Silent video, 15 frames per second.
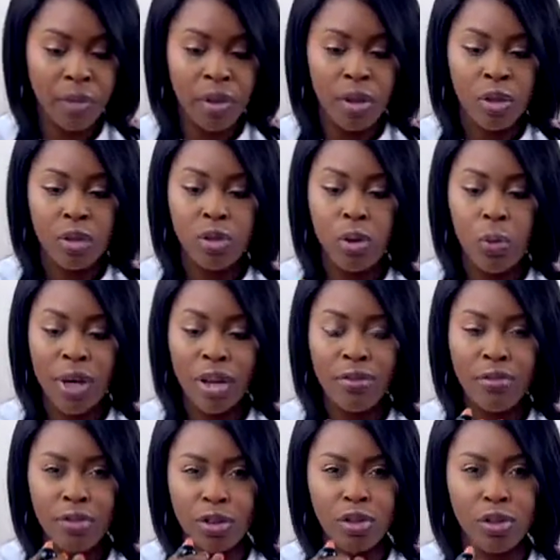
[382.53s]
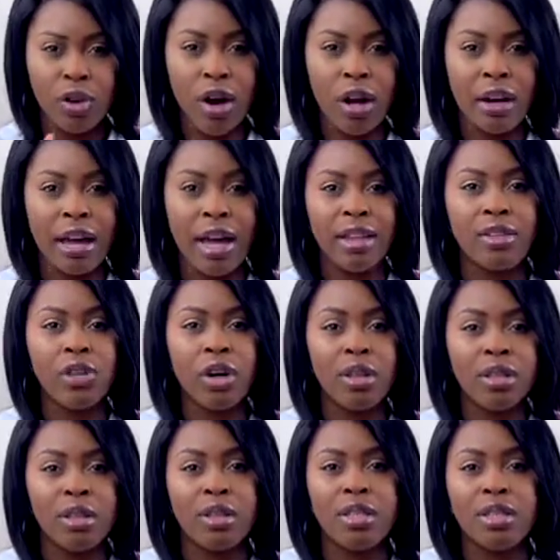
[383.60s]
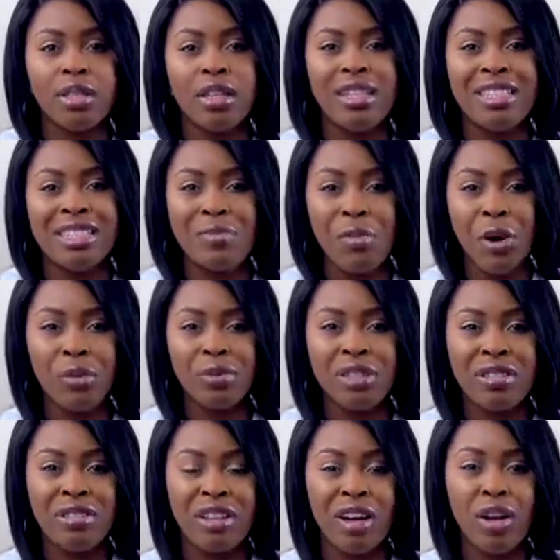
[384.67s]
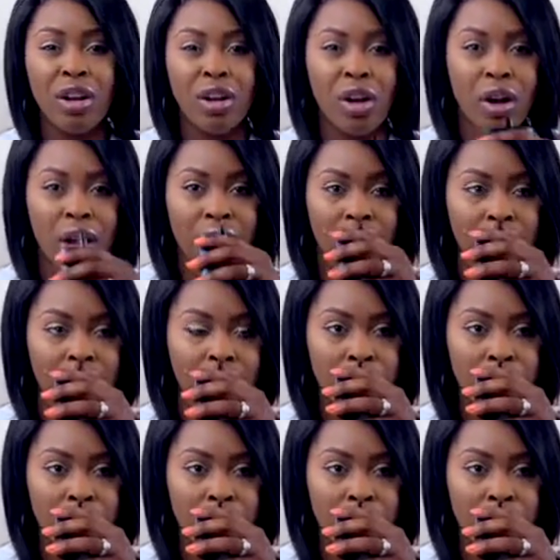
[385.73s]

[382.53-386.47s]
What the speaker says: So when I first got it, I thought it smelled a lot like